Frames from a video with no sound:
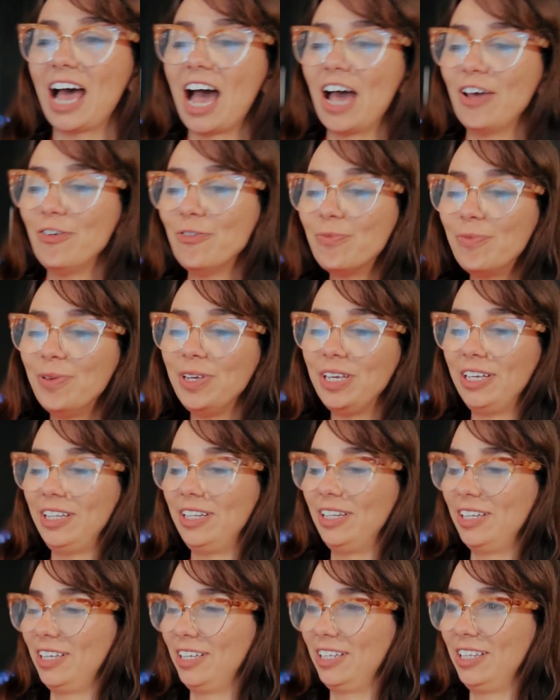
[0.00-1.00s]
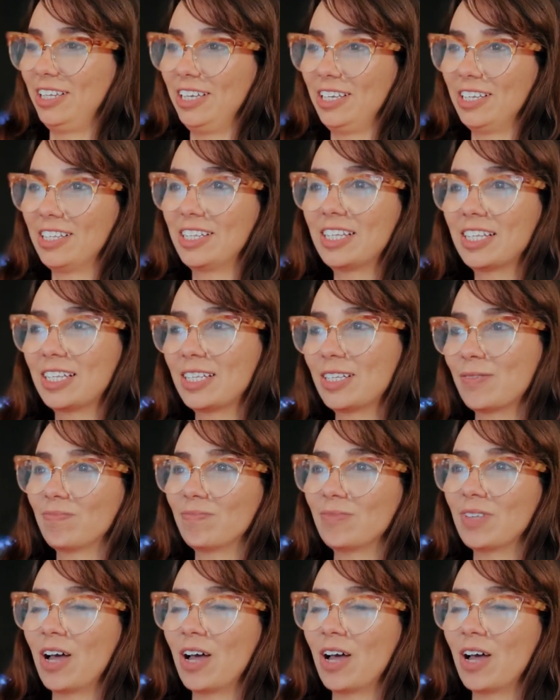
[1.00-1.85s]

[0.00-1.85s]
I've been in this,